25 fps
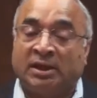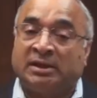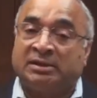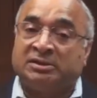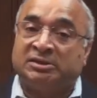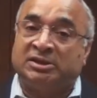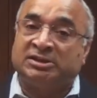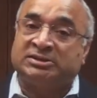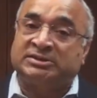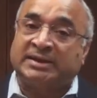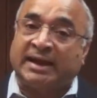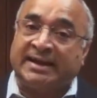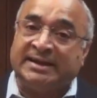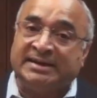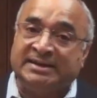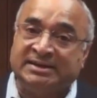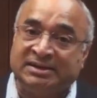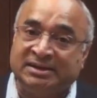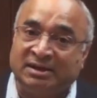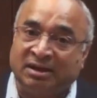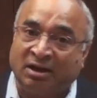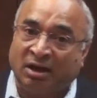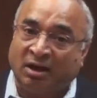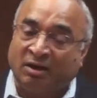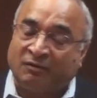This
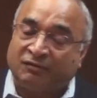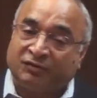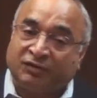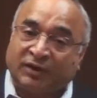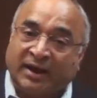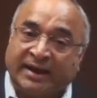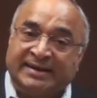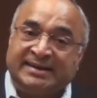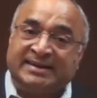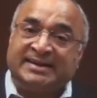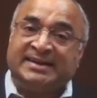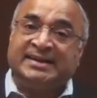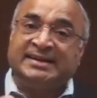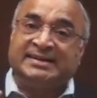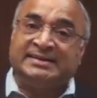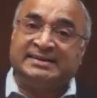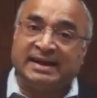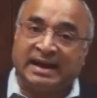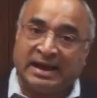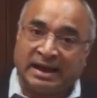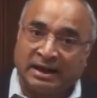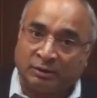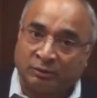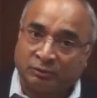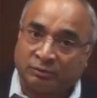idea of writing it
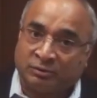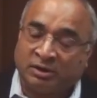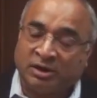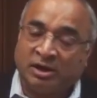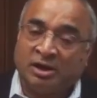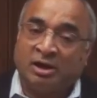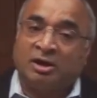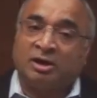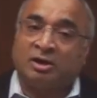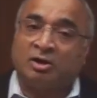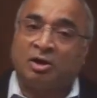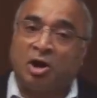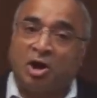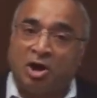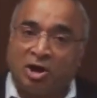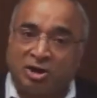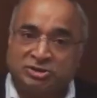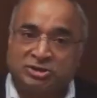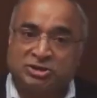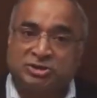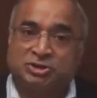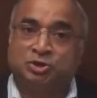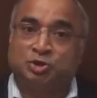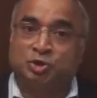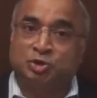down
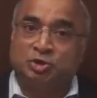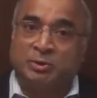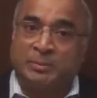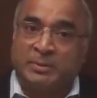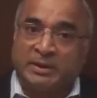causes you to